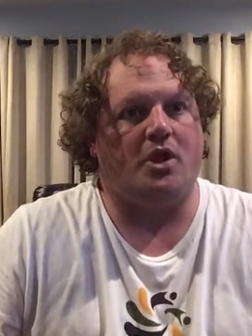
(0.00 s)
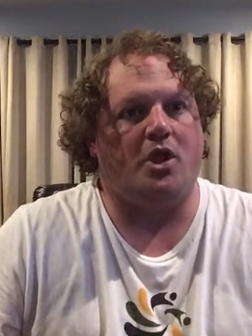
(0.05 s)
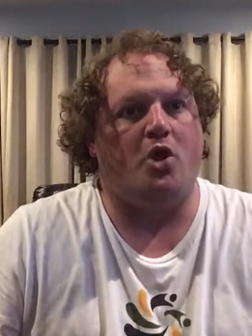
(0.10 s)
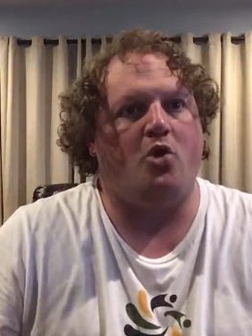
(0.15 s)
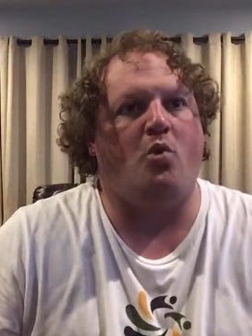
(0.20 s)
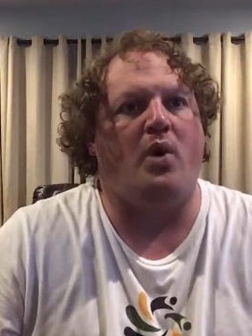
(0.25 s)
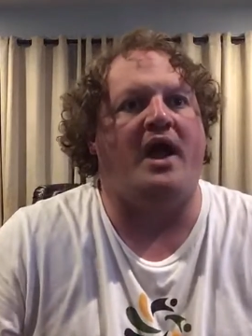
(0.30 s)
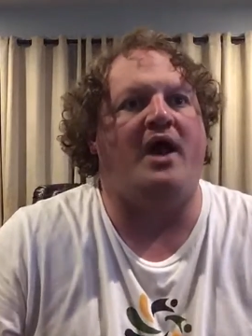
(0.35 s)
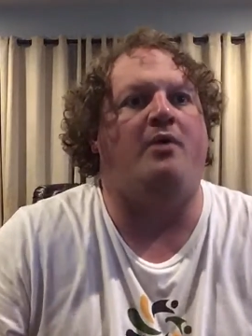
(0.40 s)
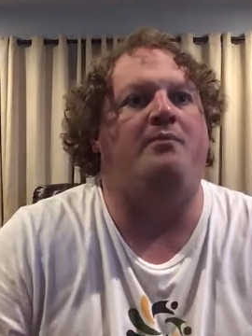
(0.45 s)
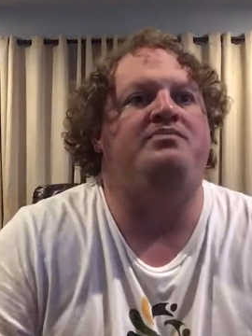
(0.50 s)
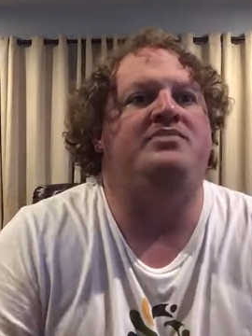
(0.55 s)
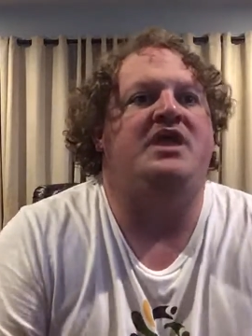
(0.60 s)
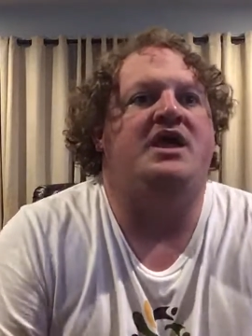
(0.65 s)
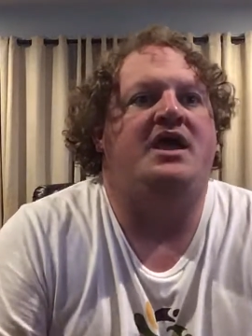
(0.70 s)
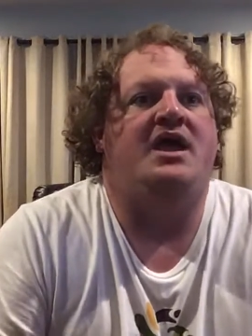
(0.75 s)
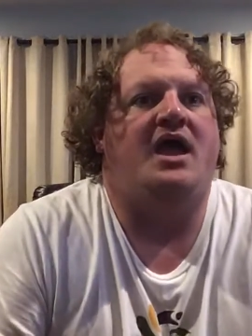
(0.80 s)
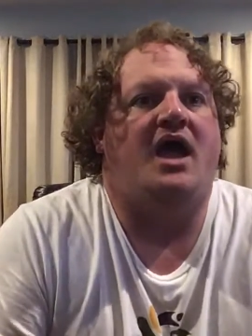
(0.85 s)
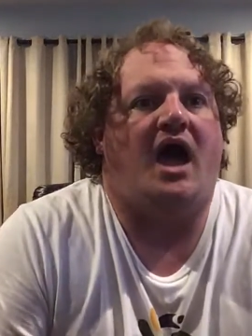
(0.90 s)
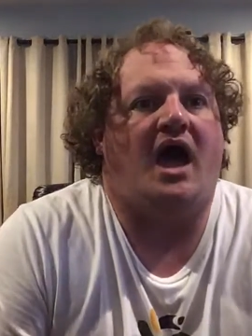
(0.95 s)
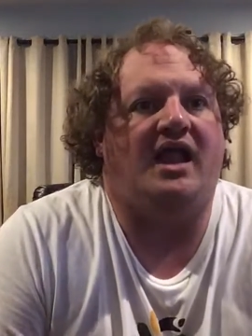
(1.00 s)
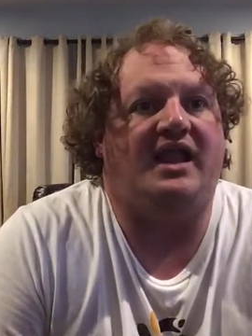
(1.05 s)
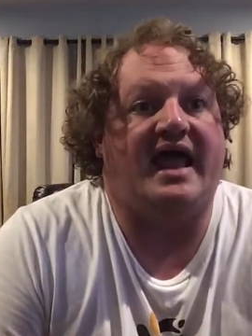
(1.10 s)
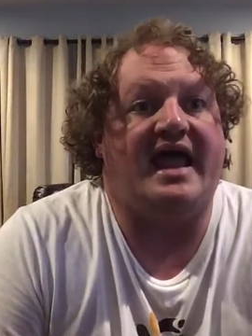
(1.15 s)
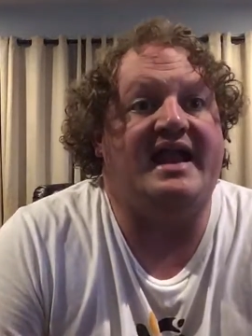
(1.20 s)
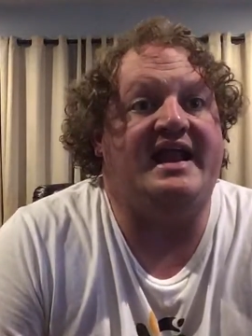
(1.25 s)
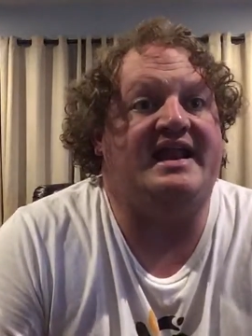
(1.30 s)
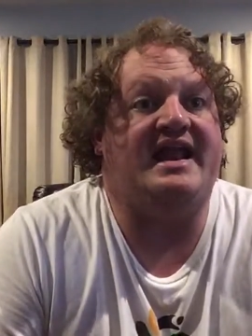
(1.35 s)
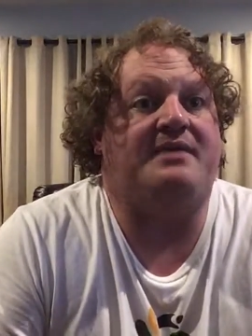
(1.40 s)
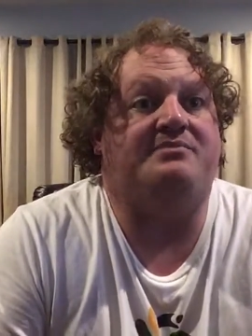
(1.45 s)
Well, a
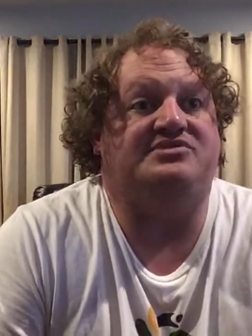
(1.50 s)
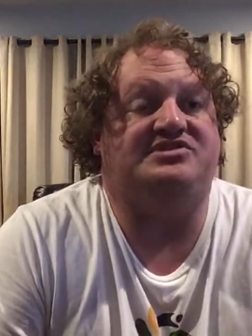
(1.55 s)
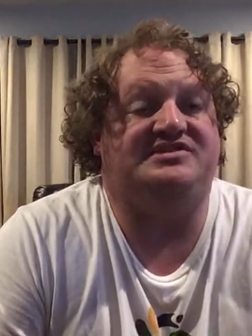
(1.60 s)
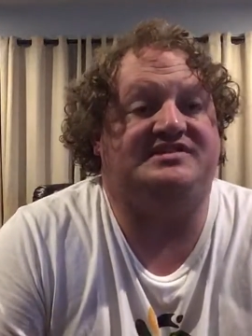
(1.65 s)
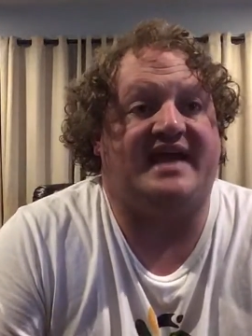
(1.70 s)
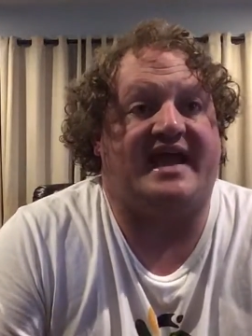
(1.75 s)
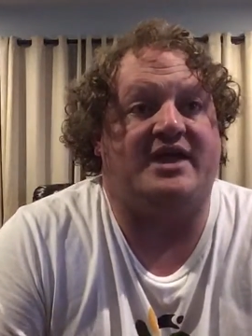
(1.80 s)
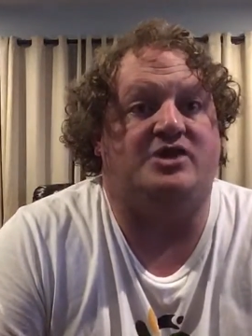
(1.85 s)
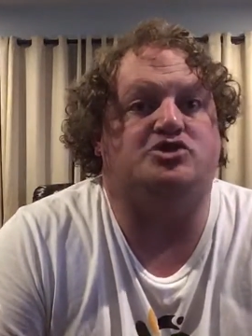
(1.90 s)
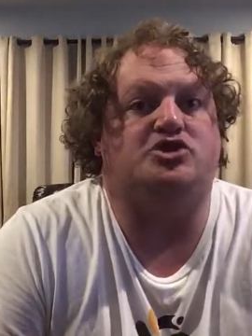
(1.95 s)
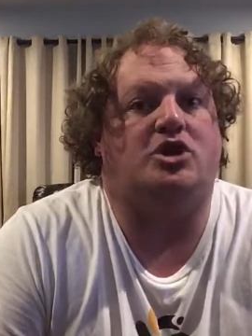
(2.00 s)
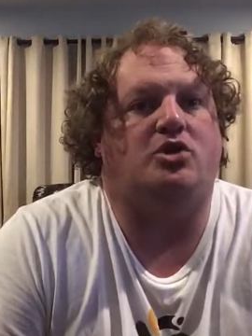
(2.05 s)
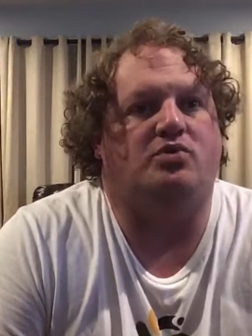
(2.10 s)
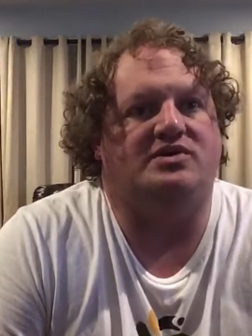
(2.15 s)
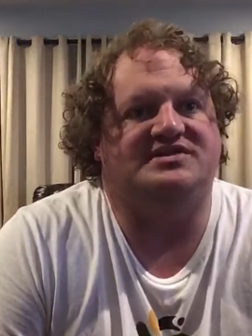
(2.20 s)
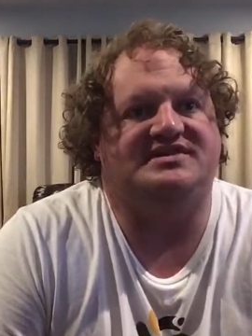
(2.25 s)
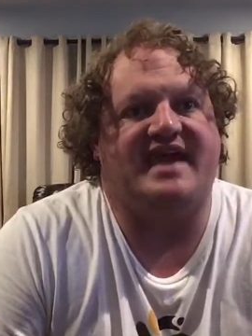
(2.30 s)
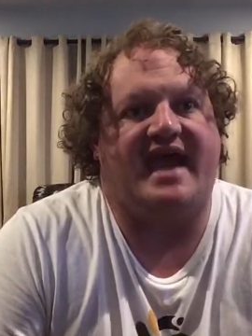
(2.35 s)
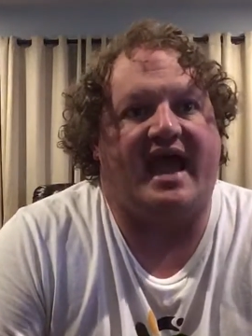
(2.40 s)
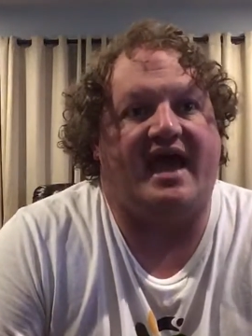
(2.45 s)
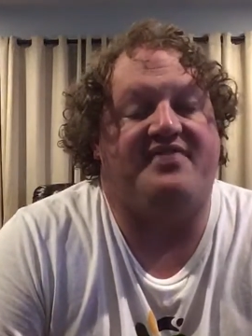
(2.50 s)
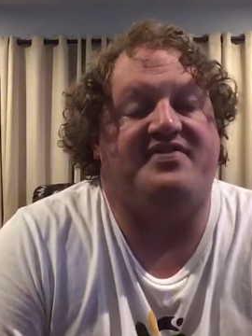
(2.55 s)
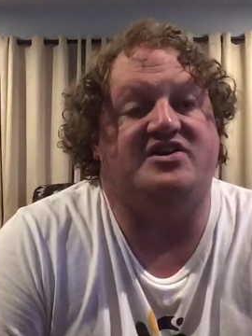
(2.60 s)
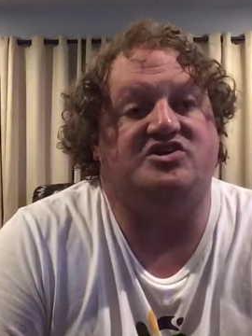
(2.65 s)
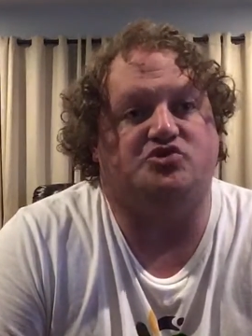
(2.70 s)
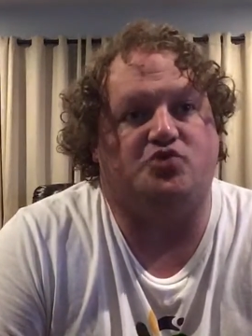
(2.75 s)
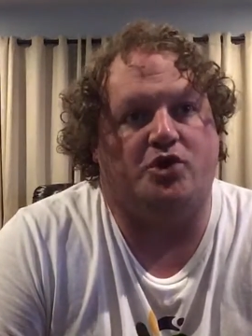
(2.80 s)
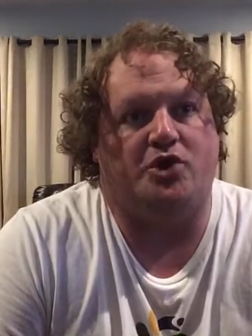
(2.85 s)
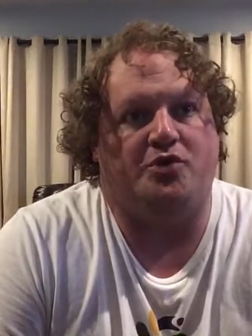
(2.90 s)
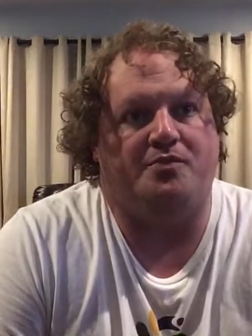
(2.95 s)
lady named Sandra was
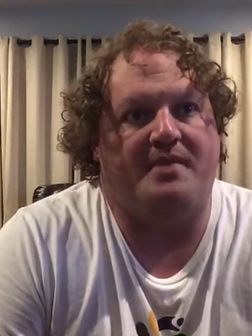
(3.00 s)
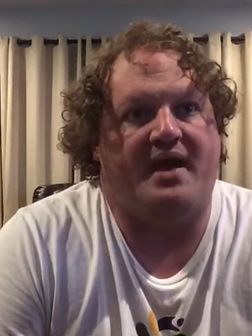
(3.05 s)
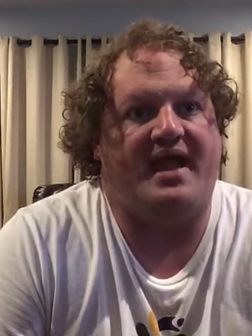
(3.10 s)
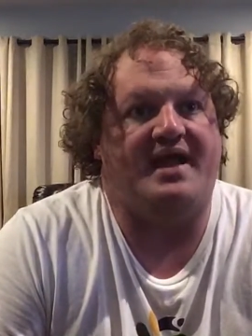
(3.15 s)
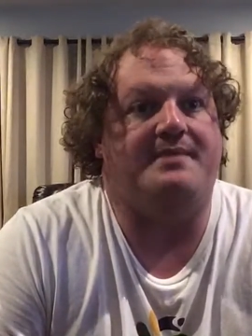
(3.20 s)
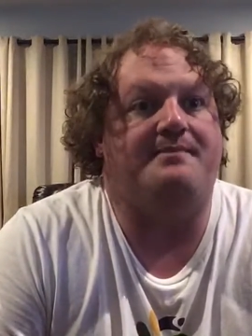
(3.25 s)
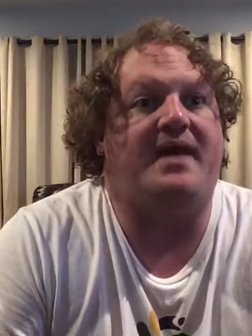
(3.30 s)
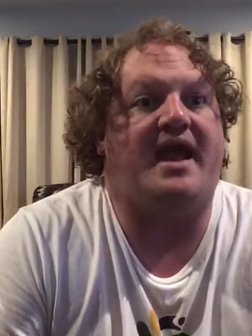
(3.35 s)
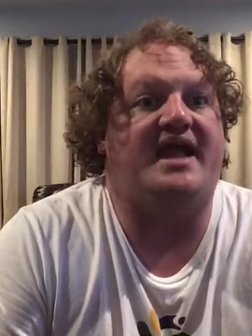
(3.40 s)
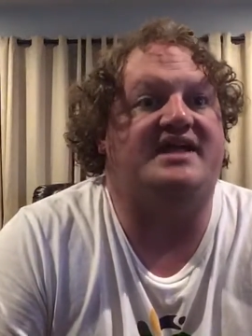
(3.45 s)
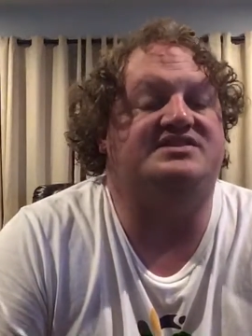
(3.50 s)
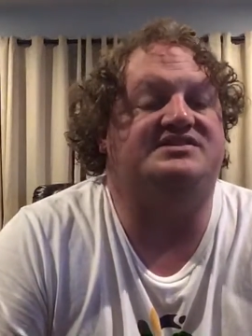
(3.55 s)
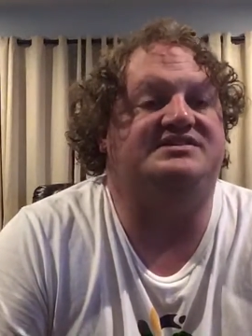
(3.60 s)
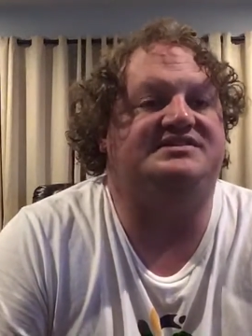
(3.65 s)
Kathy's roommate, and